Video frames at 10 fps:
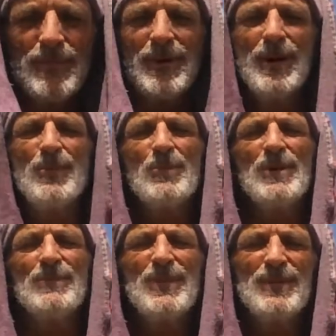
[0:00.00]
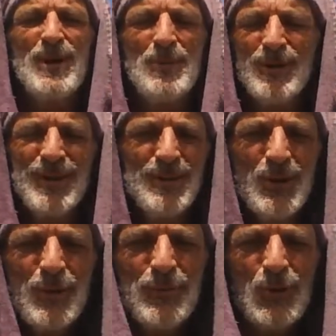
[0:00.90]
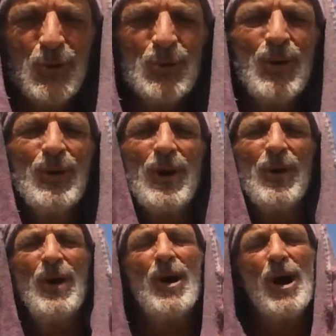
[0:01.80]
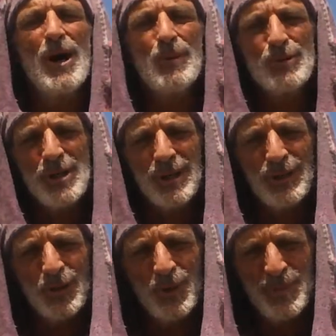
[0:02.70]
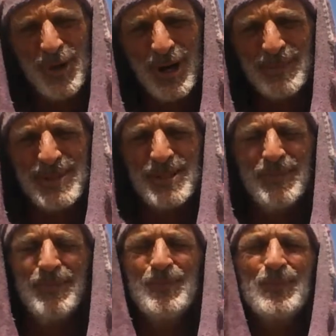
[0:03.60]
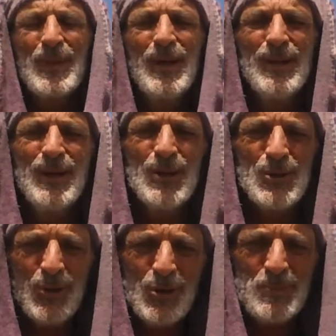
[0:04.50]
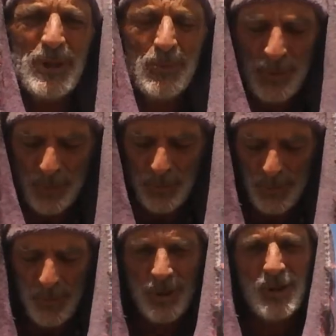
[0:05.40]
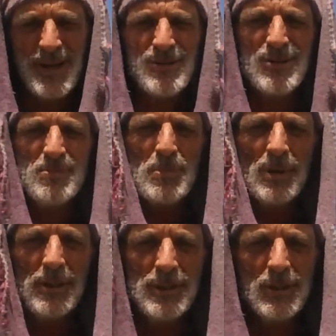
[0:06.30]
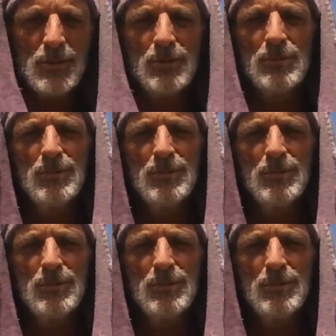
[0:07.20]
I'm not eating your food, I'm not taking your bribes. So those people were classed as political